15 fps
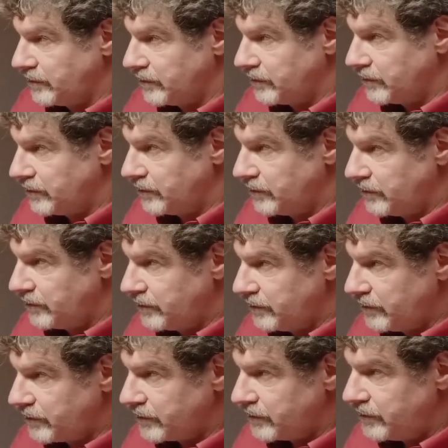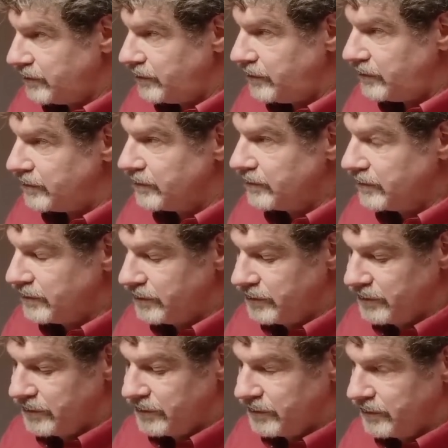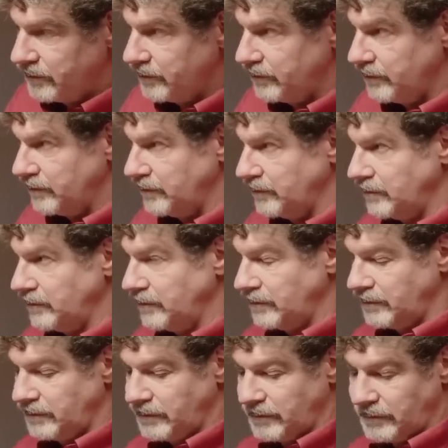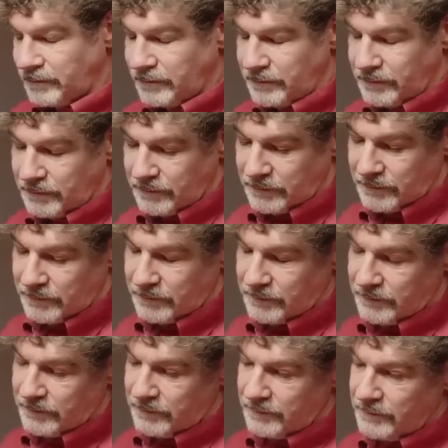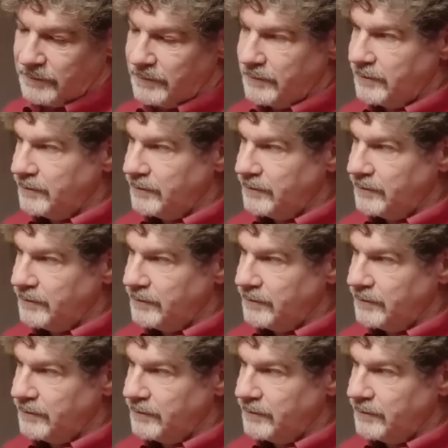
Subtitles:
(silent)